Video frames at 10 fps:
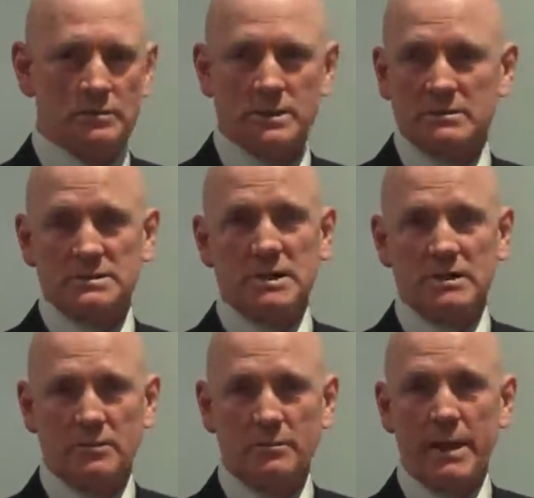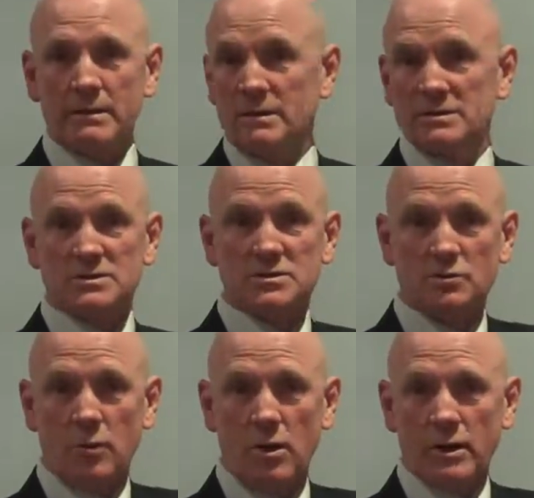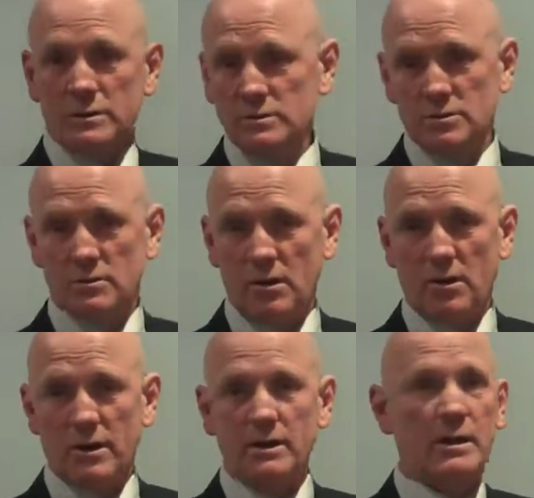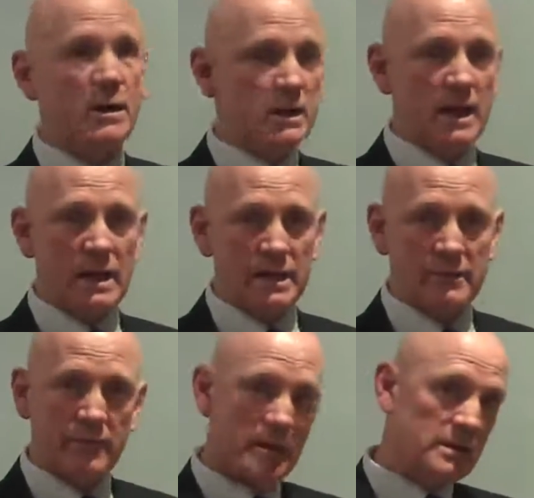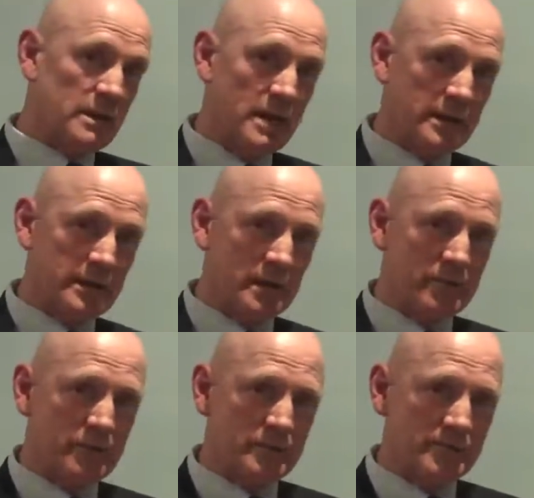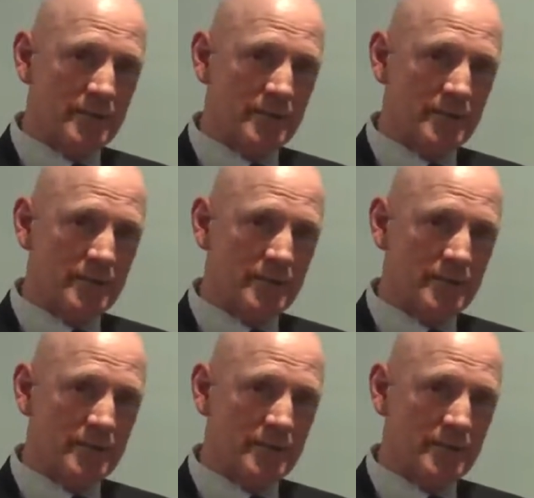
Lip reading: You know, it's like a mountain, it's too wide and too high, can't get around it, can't get over it.